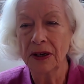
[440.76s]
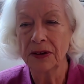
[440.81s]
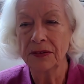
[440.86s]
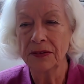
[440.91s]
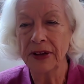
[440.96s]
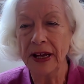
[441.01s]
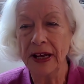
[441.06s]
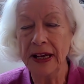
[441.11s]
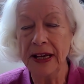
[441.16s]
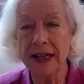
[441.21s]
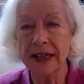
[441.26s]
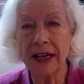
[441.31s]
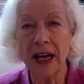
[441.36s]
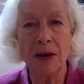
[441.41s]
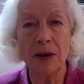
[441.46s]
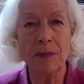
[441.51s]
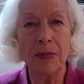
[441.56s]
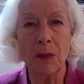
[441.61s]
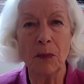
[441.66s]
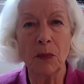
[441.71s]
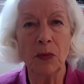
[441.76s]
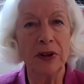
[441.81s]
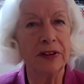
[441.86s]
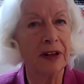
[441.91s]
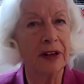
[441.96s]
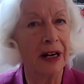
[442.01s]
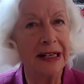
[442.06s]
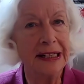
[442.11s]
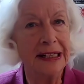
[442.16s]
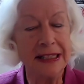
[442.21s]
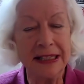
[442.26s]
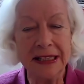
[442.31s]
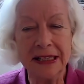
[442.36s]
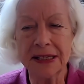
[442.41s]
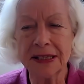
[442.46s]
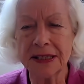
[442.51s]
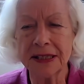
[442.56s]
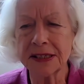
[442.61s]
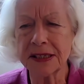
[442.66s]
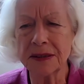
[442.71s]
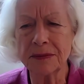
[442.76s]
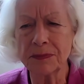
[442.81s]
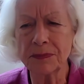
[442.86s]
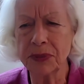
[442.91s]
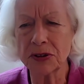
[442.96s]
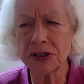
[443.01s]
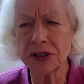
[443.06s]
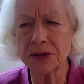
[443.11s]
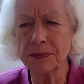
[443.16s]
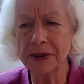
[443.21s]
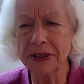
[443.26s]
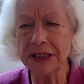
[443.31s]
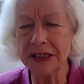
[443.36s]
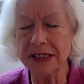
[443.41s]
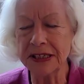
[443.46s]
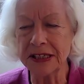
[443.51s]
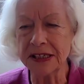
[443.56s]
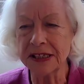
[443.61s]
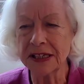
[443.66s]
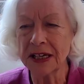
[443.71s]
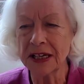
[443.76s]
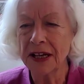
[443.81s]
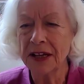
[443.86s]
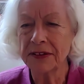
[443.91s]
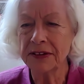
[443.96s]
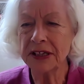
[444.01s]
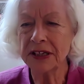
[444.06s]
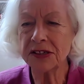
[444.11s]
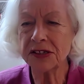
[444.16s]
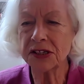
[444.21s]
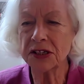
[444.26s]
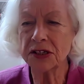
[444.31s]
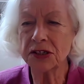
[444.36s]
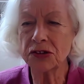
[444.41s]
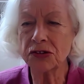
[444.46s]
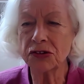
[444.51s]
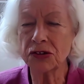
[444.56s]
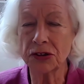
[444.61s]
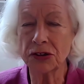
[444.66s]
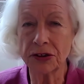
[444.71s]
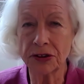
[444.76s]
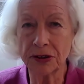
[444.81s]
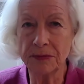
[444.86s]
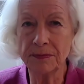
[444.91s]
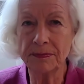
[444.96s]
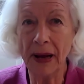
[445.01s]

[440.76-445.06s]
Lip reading: They come up with ideas and possibilities, things that Jonathan